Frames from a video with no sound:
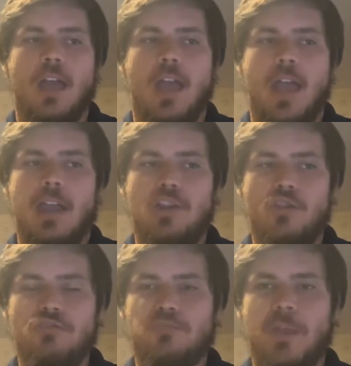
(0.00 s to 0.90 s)
A
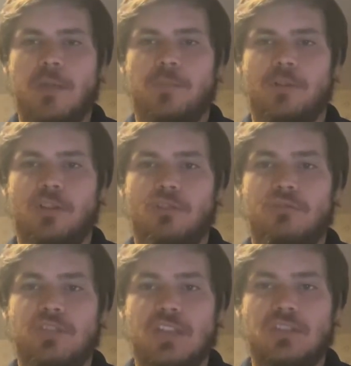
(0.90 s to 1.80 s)
newspaper
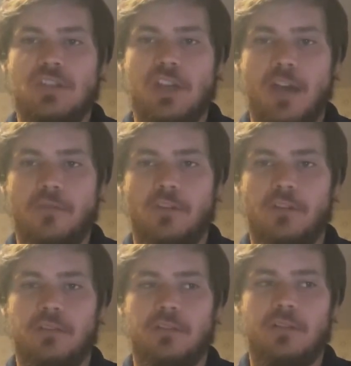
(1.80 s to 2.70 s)
used as a
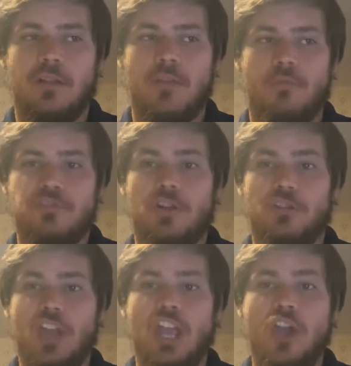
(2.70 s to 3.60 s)
cover was
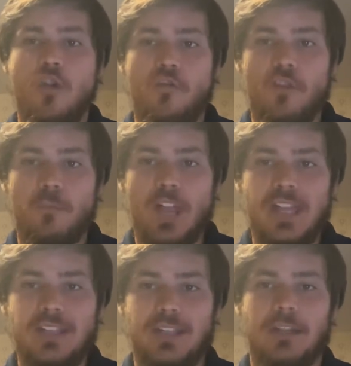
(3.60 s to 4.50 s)
called a Hoover
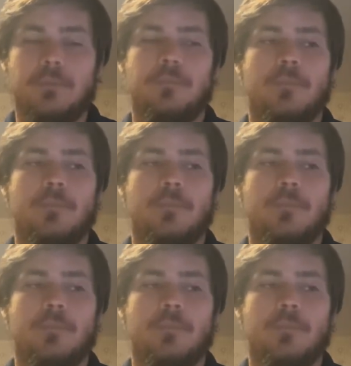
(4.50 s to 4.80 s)
blanket.